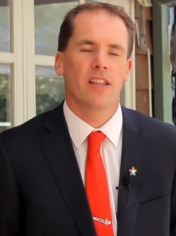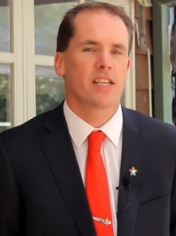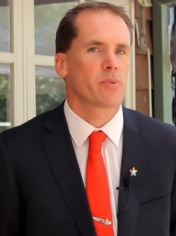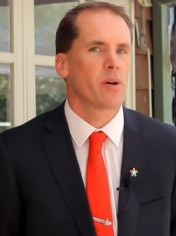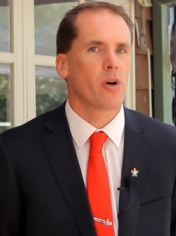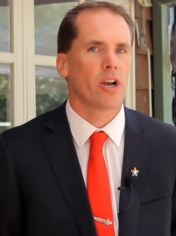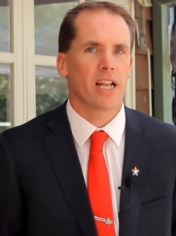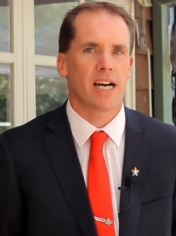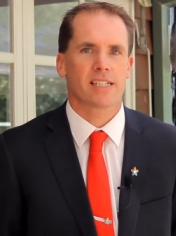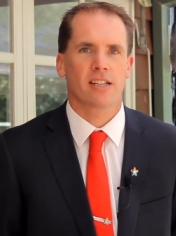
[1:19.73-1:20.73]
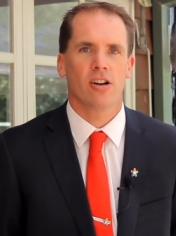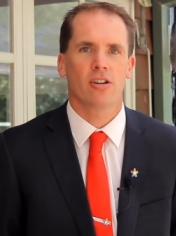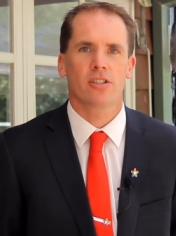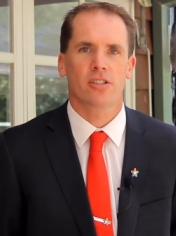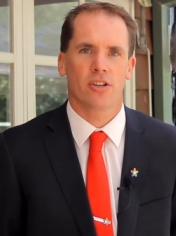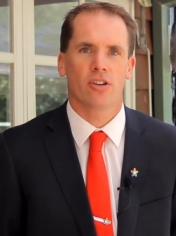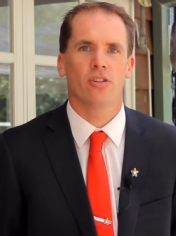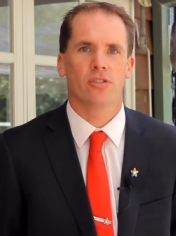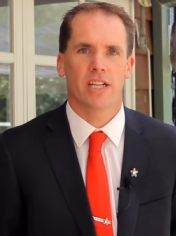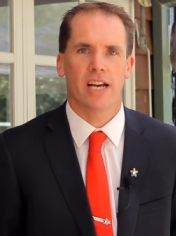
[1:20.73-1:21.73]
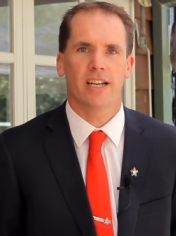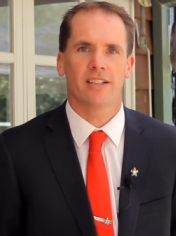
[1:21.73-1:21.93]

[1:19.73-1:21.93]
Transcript: This one won't last long, so call today.